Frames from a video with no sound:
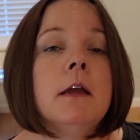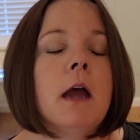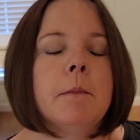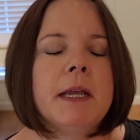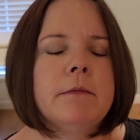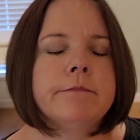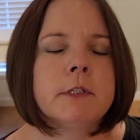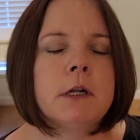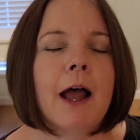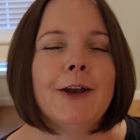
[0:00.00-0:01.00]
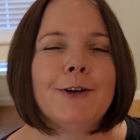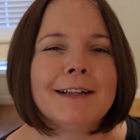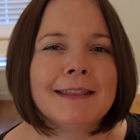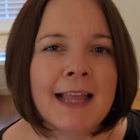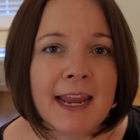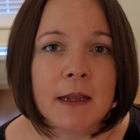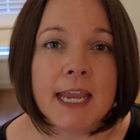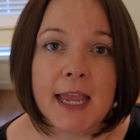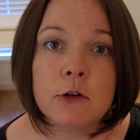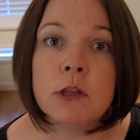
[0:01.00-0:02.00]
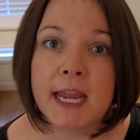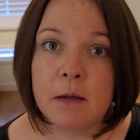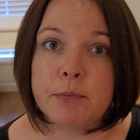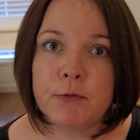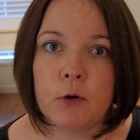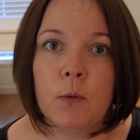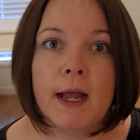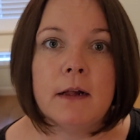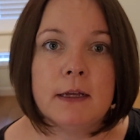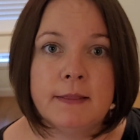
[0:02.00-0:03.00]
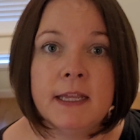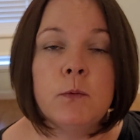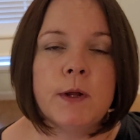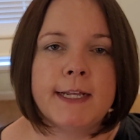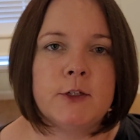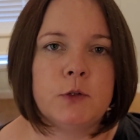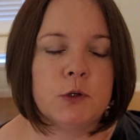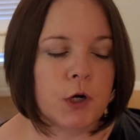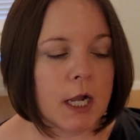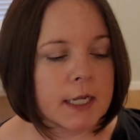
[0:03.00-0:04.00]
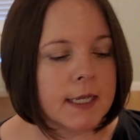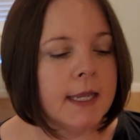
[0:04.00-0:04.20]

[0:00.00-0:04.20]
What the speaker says: under a candle lamp for a while, and then went into a crock.